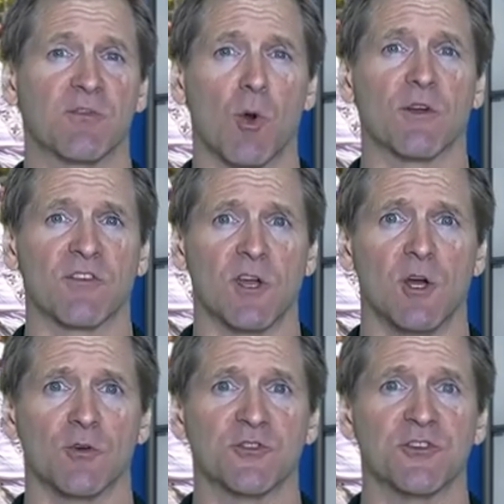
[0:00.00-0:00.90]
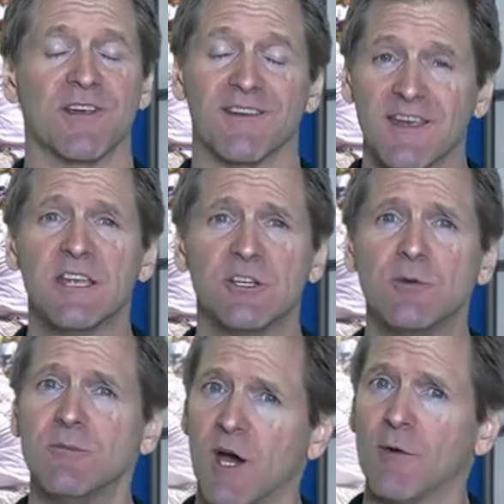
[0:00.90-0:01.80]
sports coach,
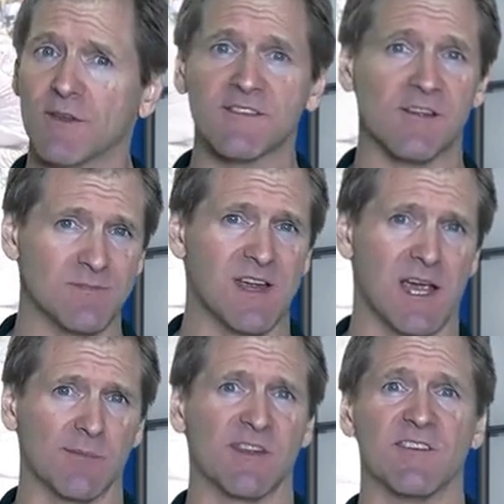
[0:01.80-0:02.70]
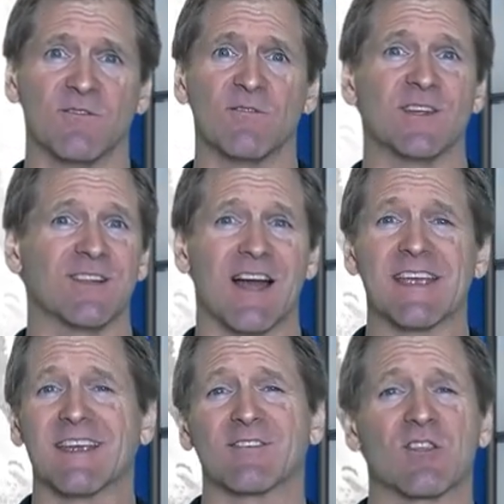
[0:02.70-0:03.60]
you know that sometimes it can feel
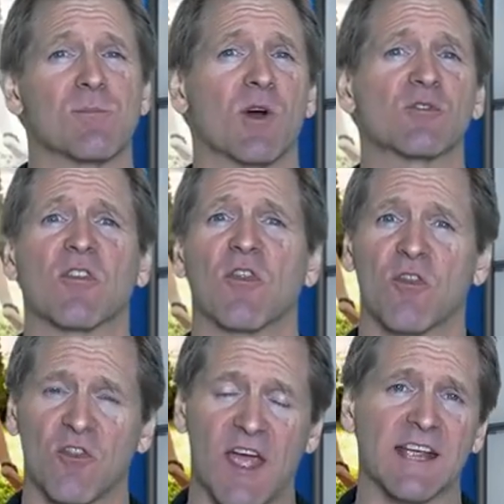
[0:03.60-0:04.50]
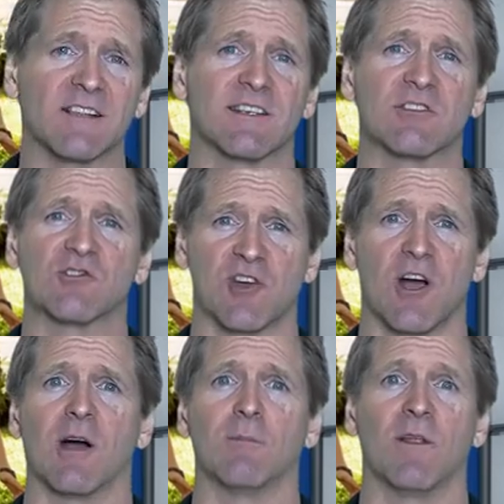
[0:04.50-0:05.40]
like it's the most thankless
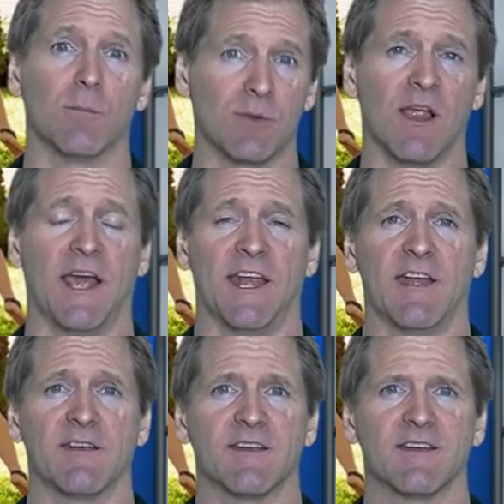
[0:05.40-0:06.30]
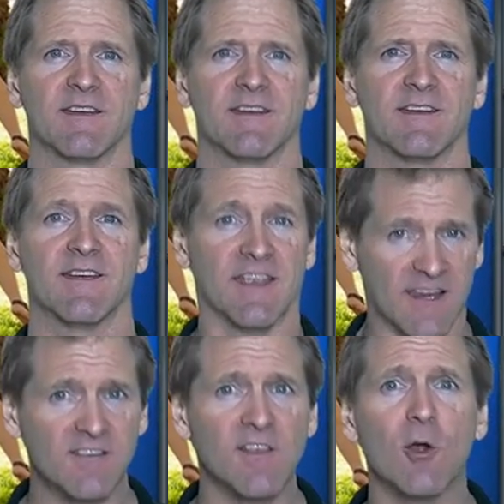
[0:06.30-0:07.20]
job on the planet.
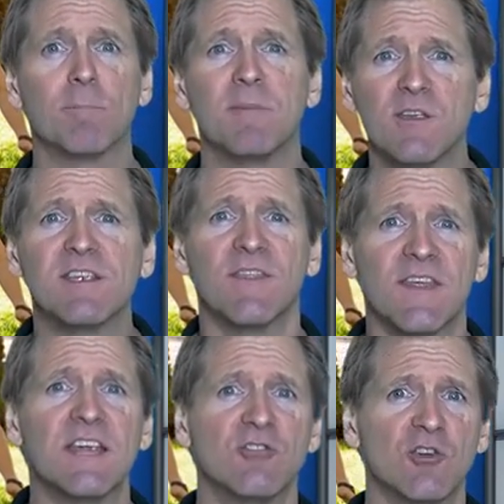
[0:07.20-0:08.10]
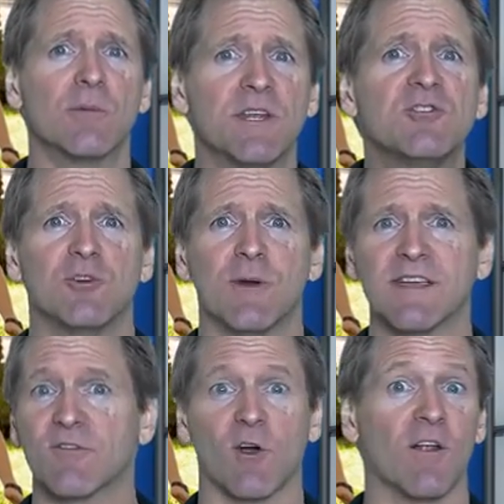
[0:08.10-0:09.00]
Isn't there a million things you could be
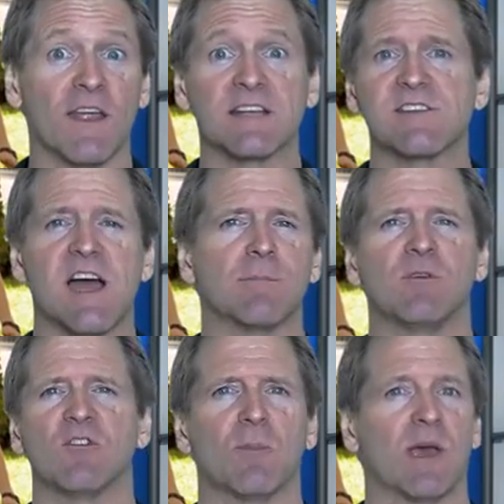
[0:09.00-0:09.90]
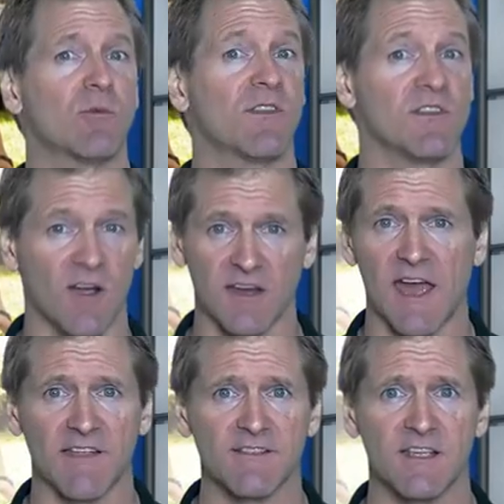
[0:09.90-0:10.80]
doing for all that time you spend with young
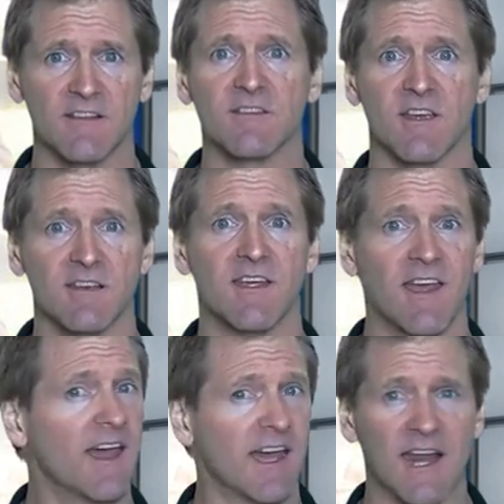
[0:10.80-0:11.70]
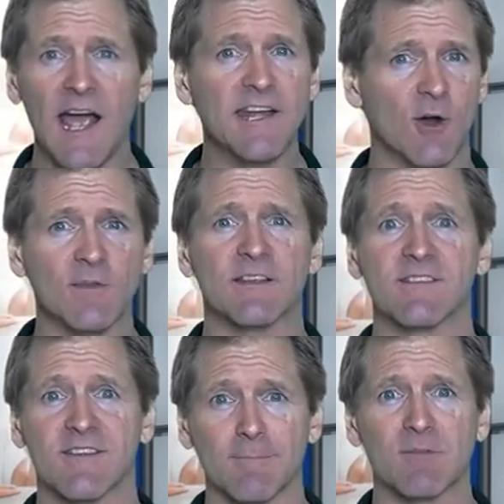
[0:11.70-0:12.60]
athletes? And I know
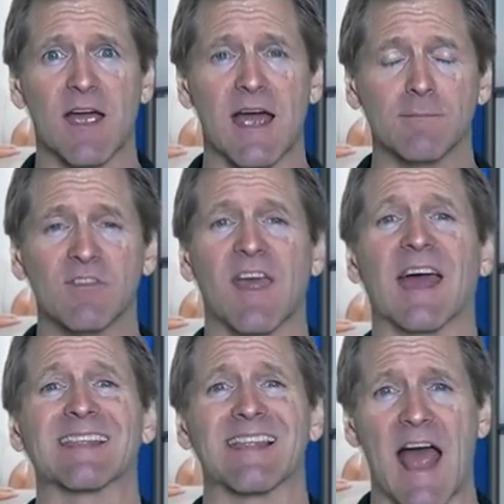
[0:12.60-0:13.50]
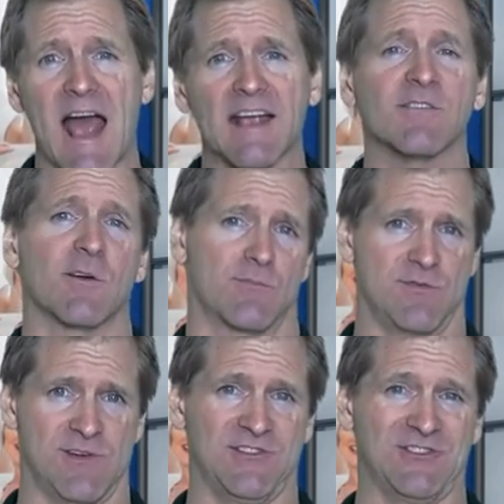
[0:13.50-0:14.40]
that sometimes that lack of
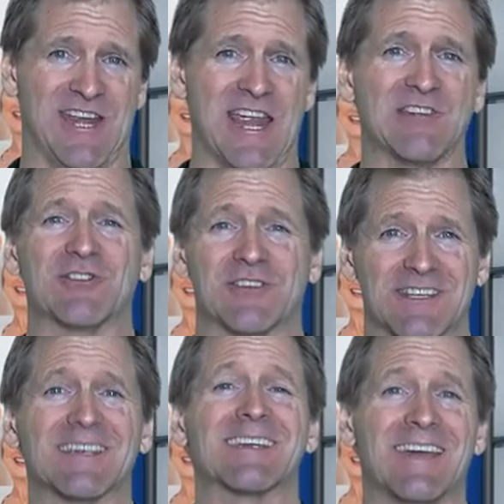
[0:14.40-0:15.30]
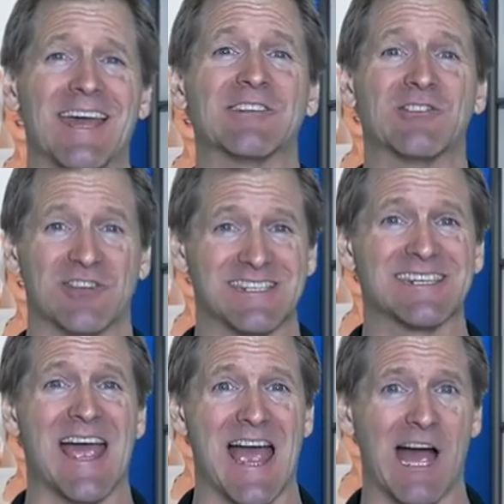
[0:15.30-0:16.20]
appreciation can get you
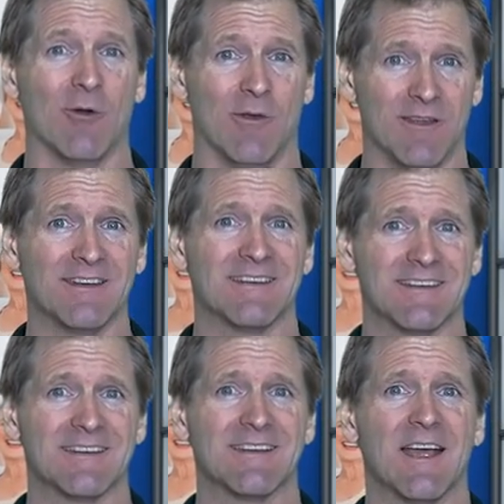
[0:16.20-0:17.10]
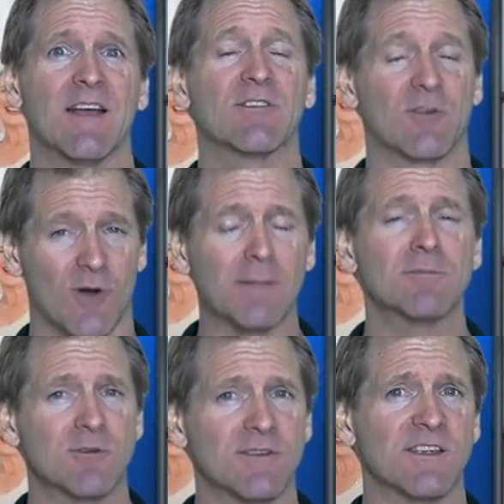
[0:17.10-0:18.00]
down. So I'm
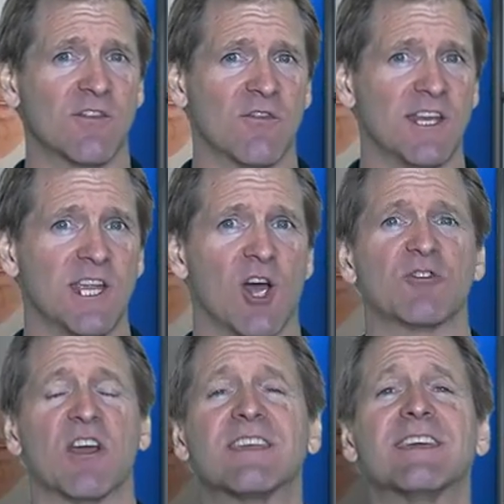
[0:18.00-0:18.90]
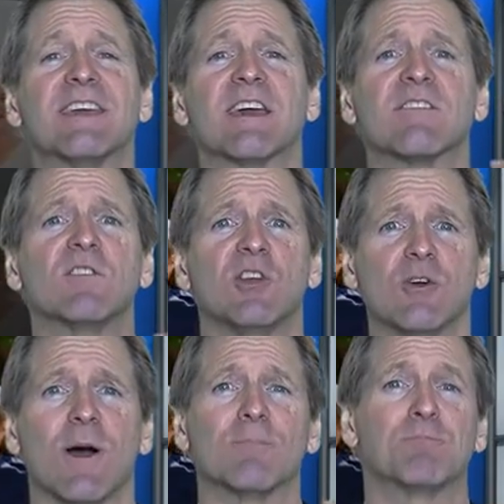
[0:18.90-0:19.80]
doing this video to give
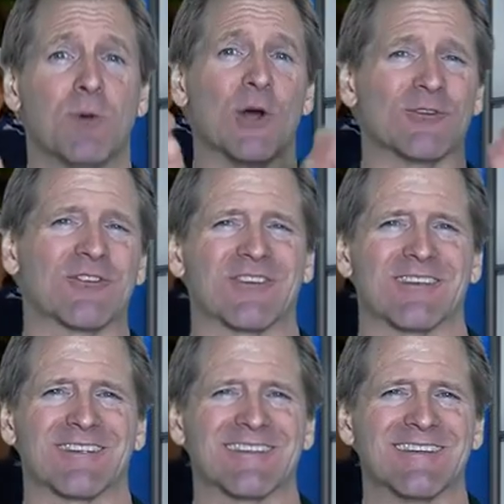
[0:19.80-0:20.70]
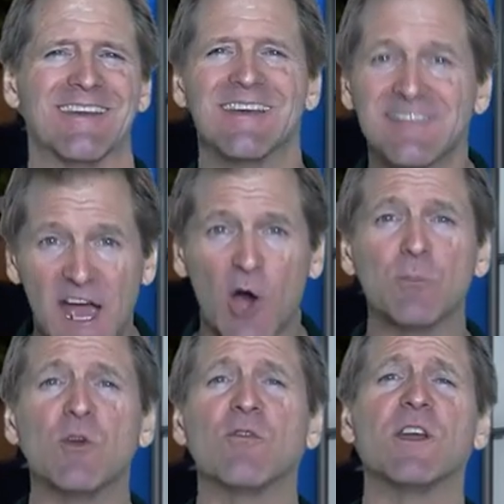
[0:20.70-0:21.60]
you a boost, to help
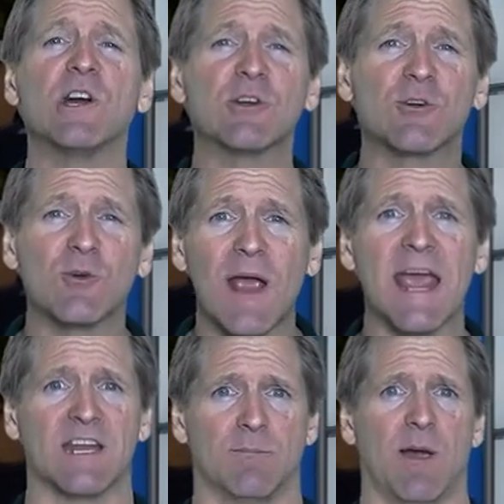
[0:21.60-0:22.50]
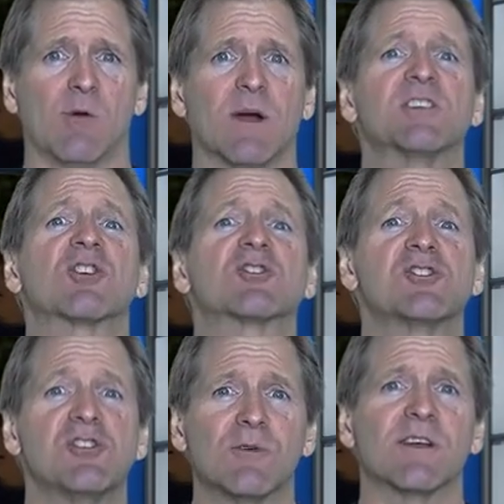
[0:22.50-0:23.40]
you feel great about what you're
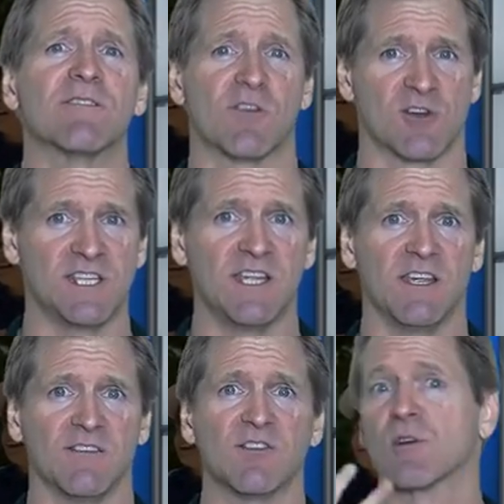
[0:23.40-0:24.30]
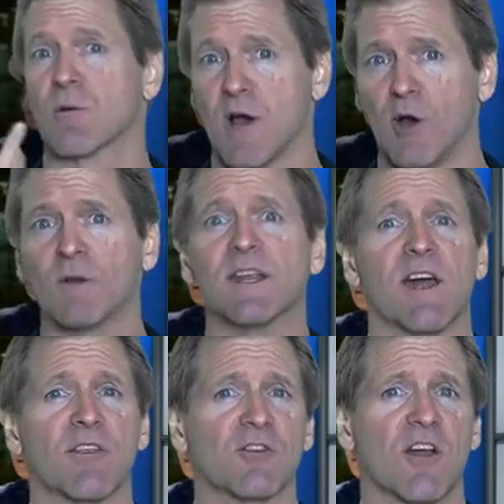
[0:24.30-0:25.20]
doing for kids, your own and
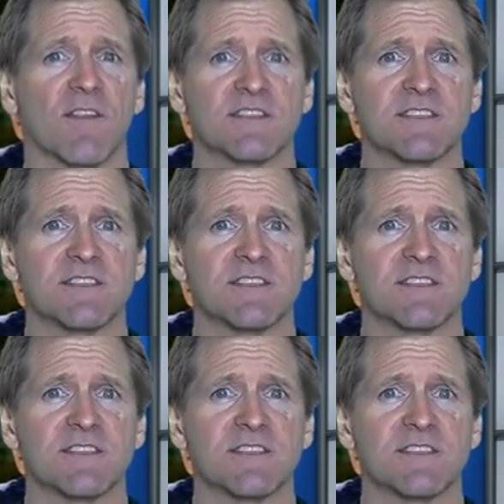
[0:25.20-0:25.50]
others on the